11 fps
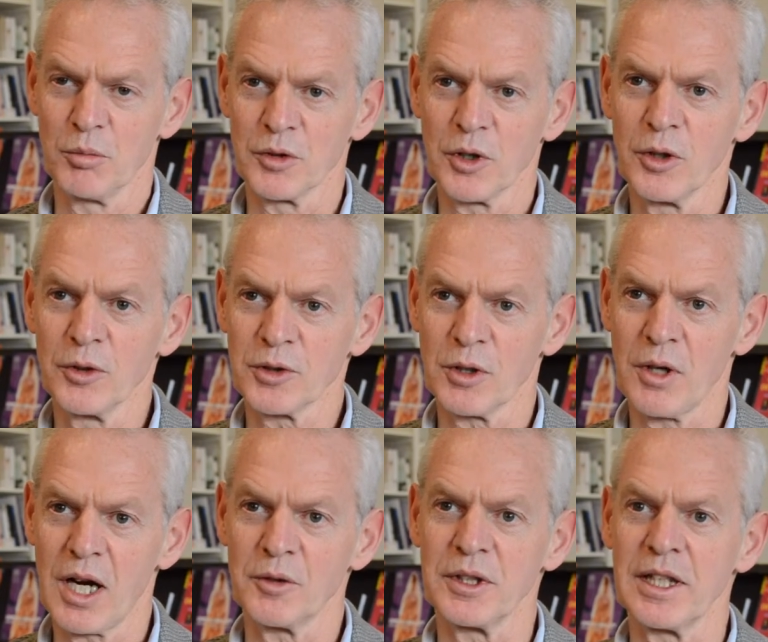but also
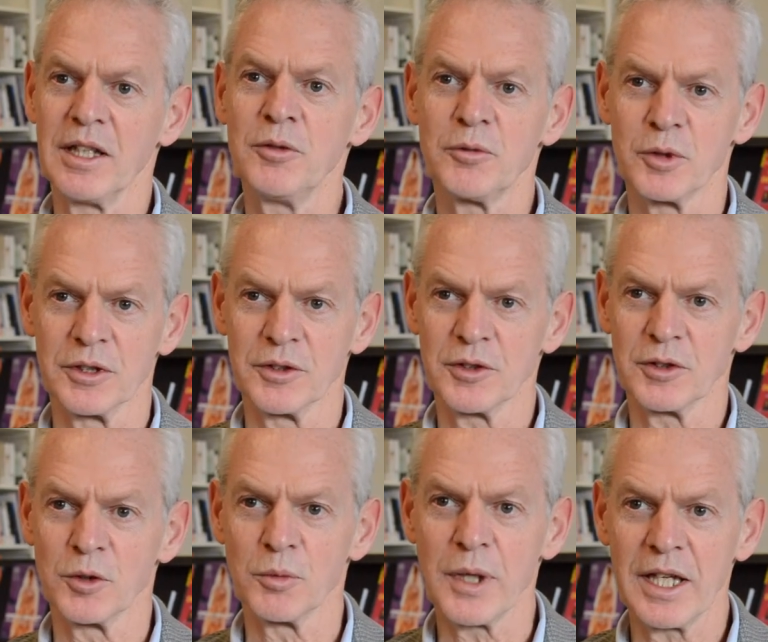how they influence
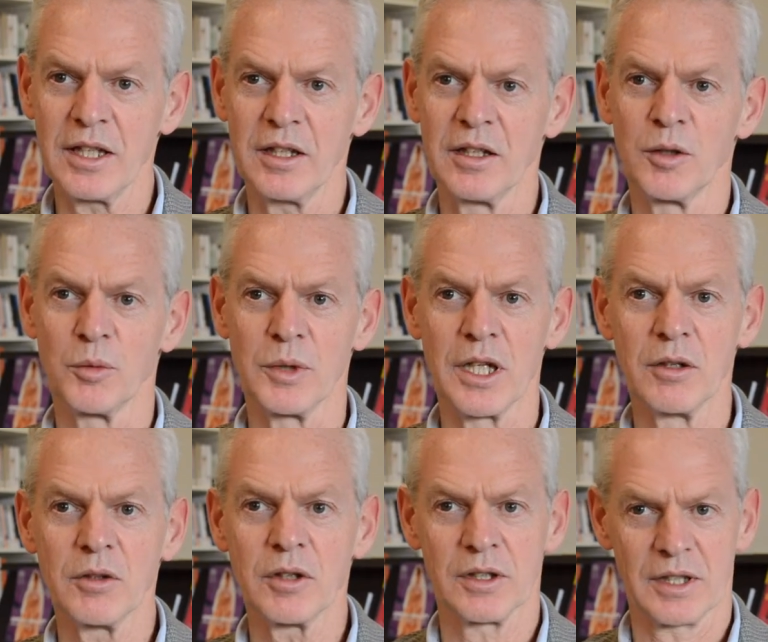the way we
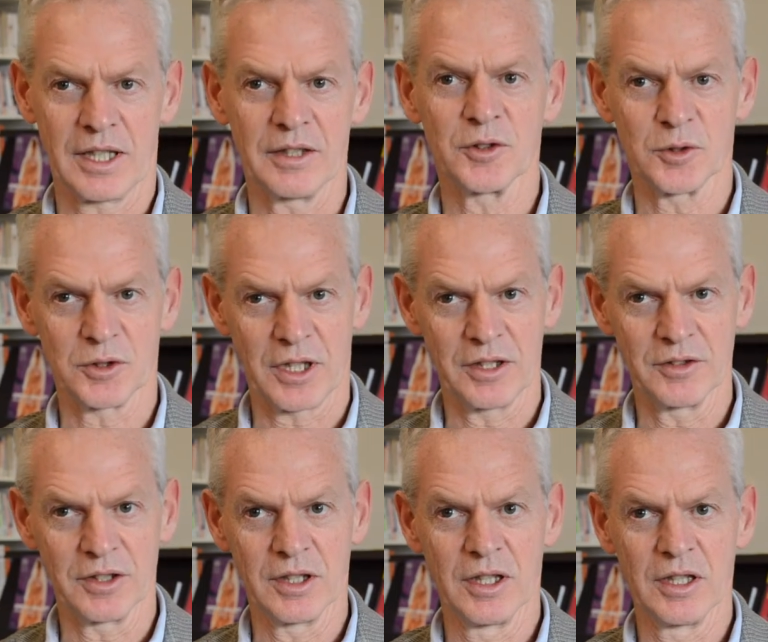look at
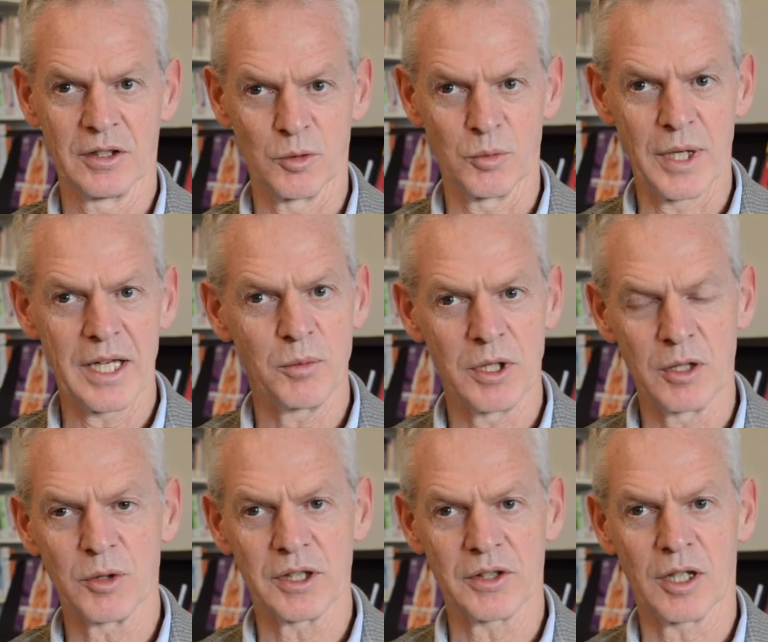society, the way we
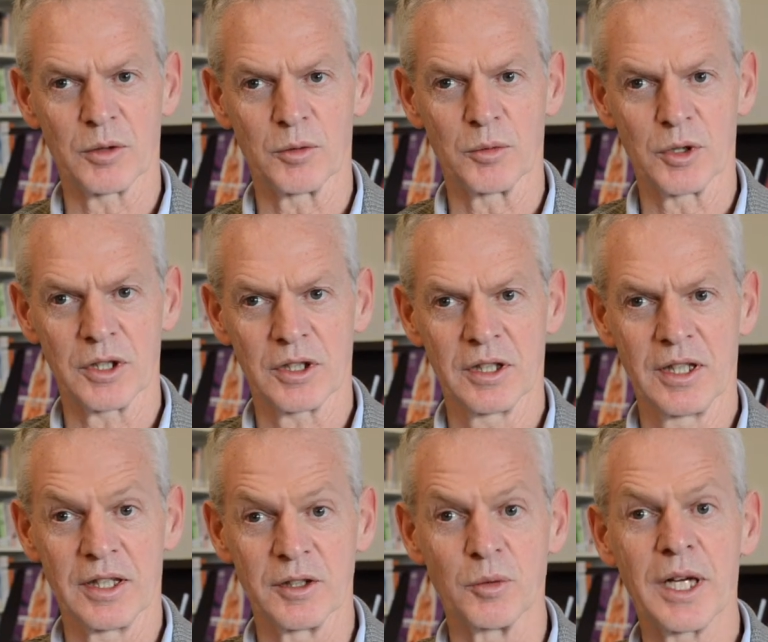look at our work,
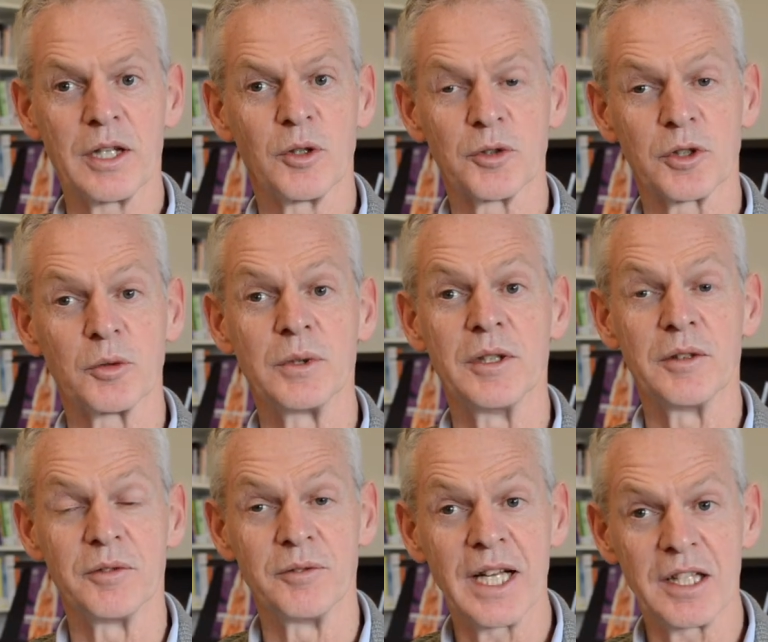the way also we
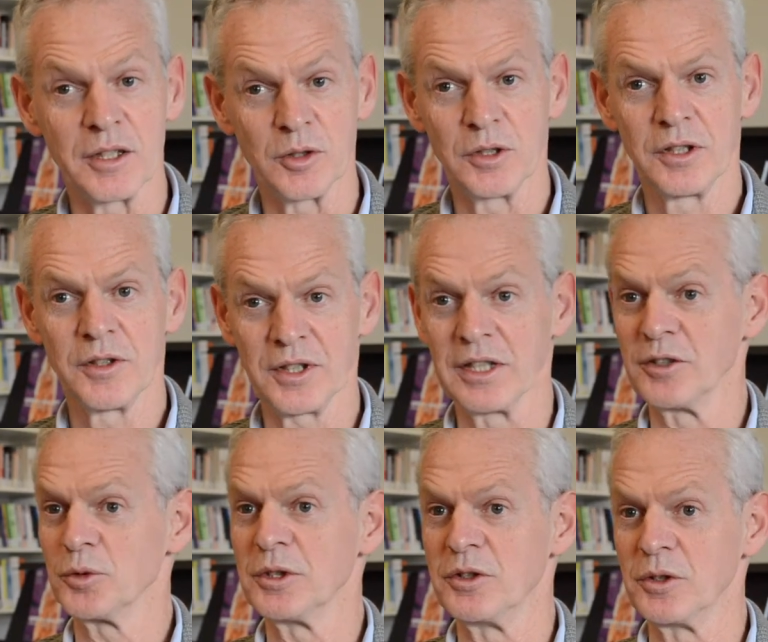value
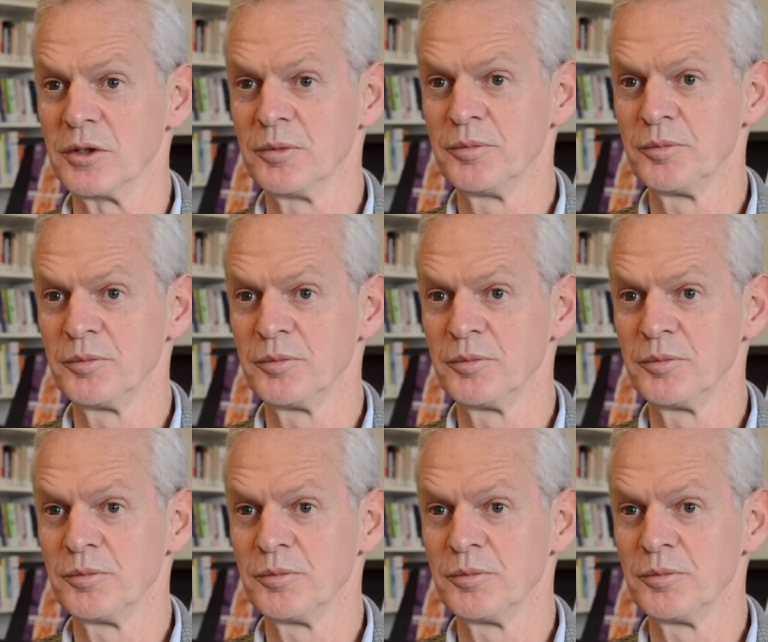things we do.